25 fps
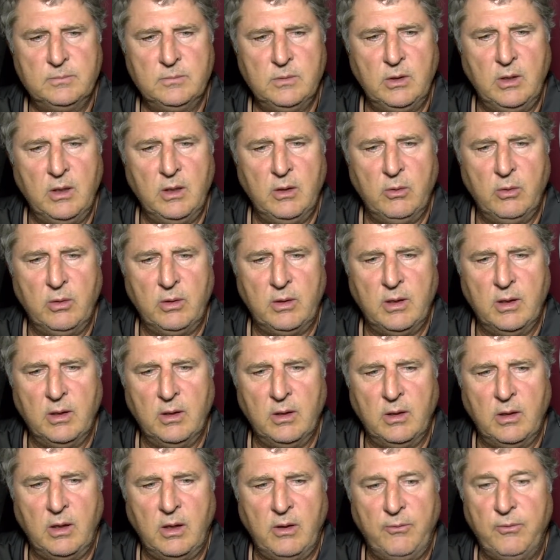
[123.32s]

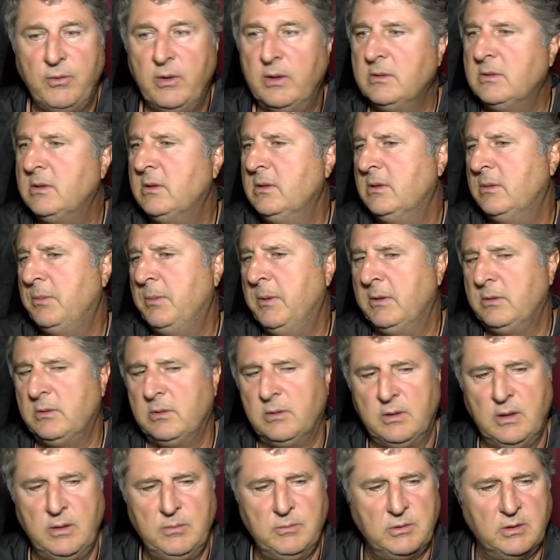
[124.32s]
until offense and
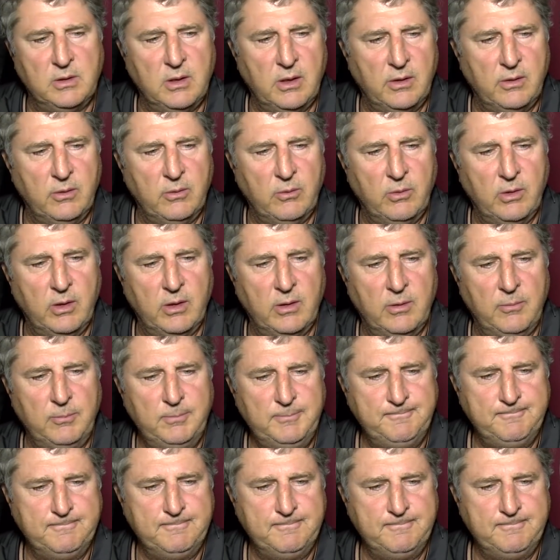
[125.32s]
special teams got in a rhythm.